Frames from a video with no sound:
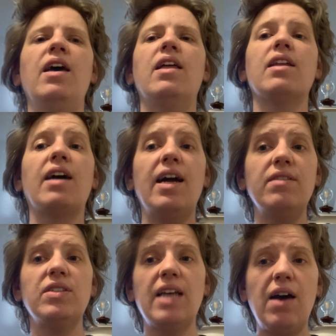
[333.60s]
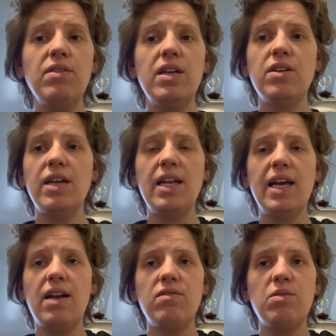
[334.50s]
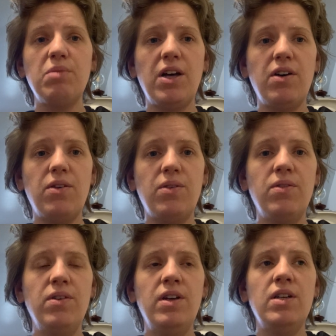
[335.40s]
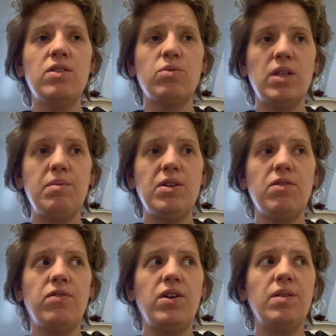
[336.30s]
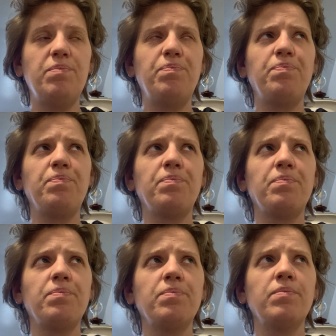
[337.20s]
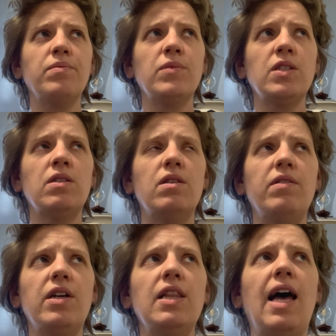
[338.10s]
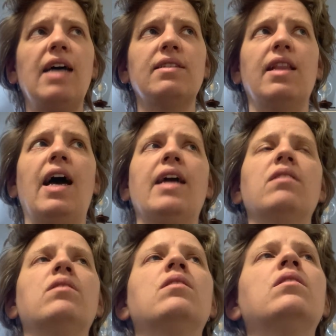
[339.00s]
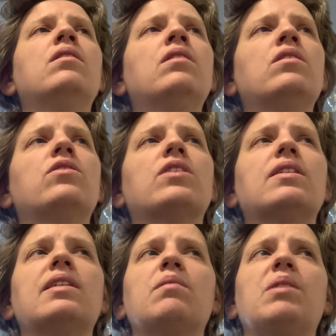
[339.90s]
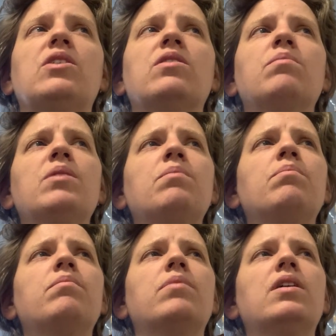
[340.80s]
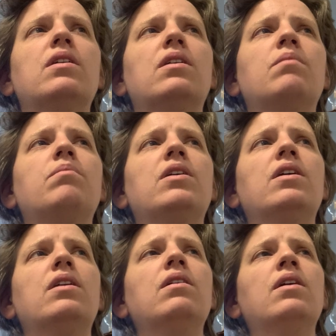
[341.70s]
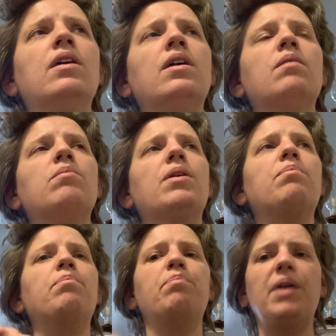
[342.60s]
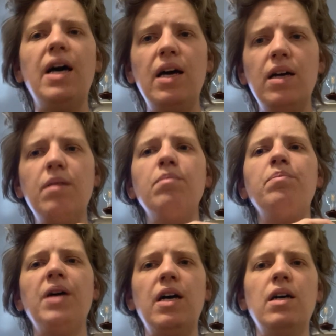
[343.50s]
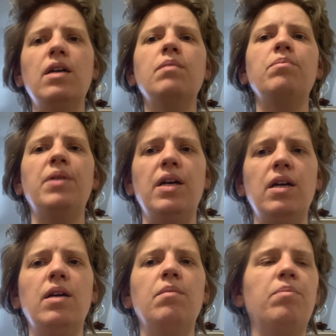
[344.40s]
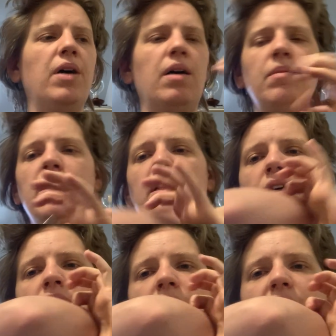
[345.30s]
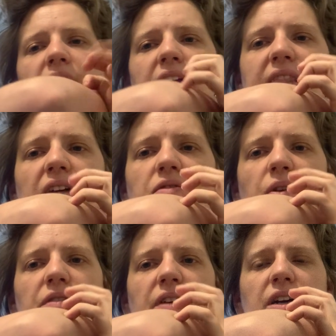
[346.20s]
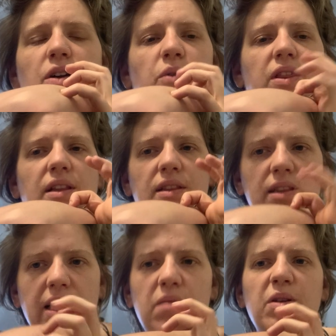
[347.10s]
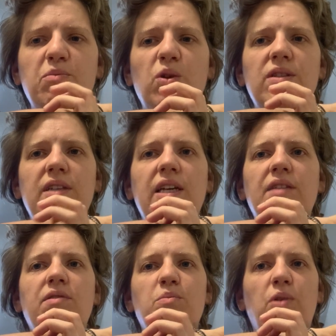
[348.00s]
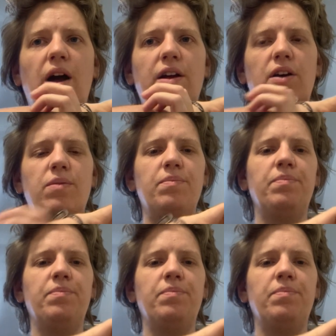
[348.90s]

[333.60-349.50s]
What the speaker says: the kind of sound that you're getting out of your bow. It's really beautiful. The very last line during the syncopations, bum, ba-dum, ba-dum, bum, bum, bum, bum, bum. Hit that fourth finger with a little bit more zingy vibrato.